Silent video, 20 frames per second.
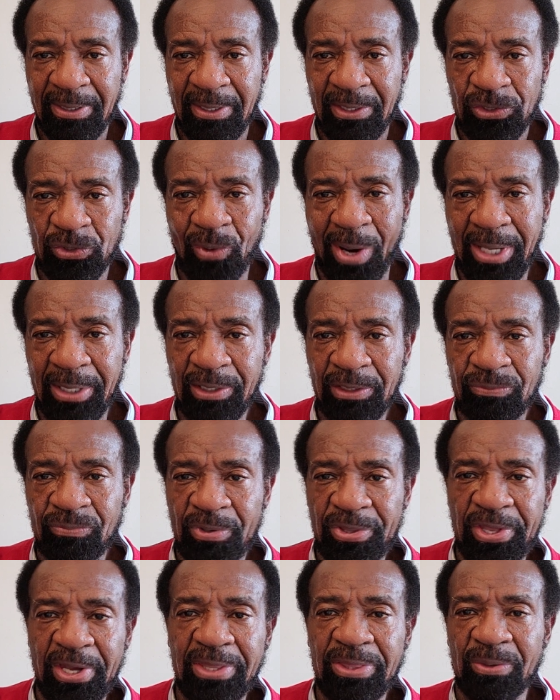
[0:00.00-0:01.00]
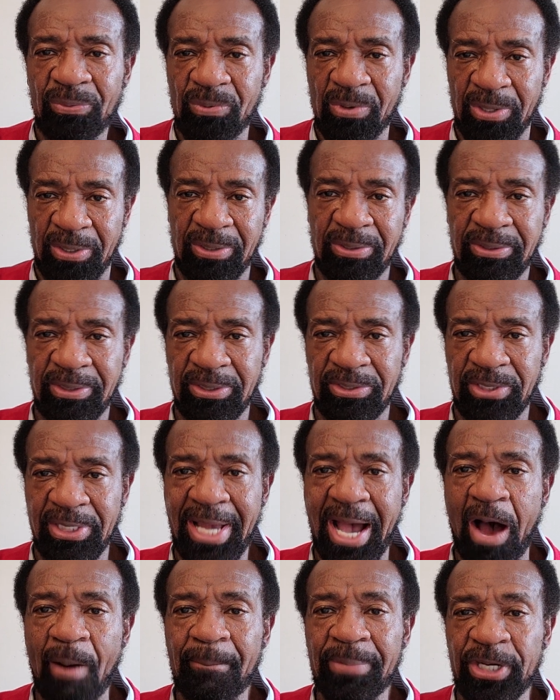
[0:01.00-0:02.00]
So I looked within the word to see
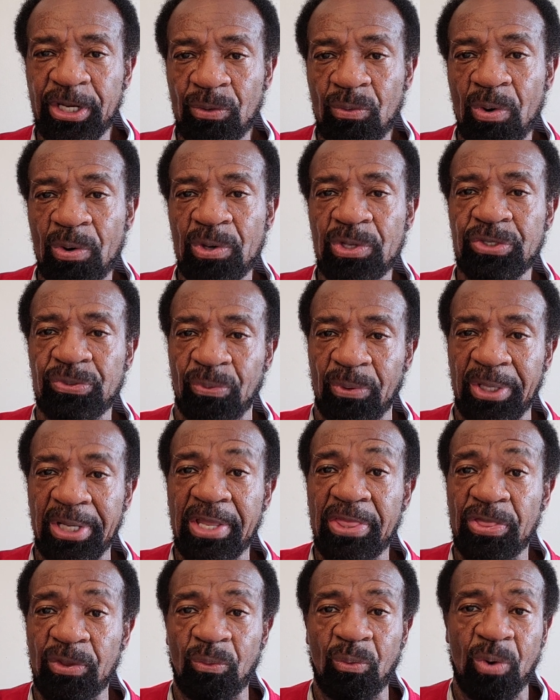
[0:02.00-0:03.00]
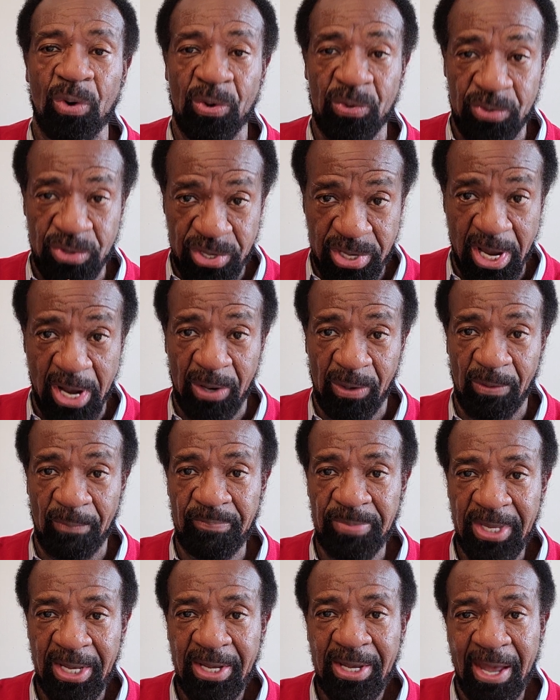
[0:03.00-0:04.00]
how many words were in the word no.
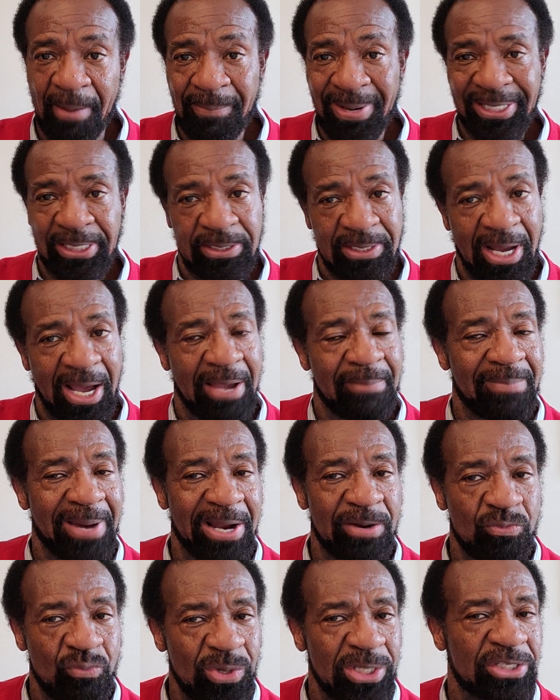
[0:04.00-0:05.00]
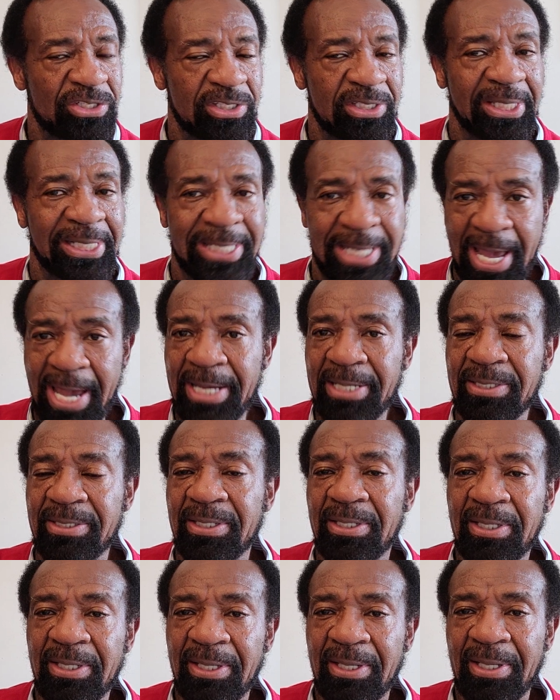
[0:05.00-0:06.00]
And by the time I reached the gate,
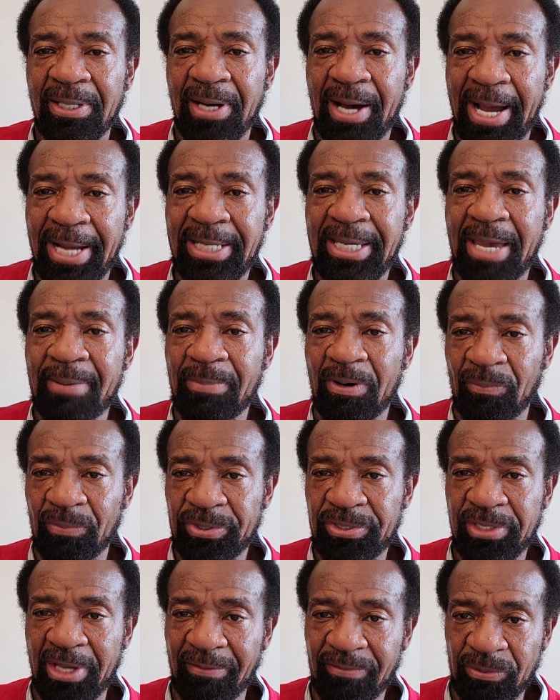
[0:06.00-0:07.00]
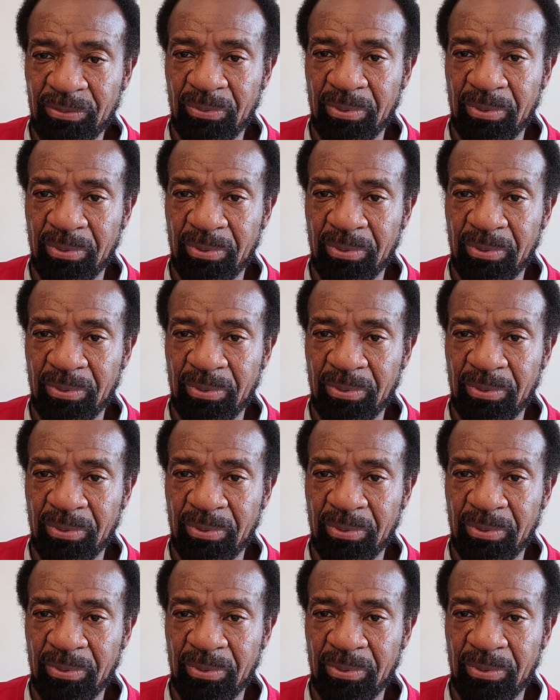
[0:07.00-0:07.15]
I came up with 7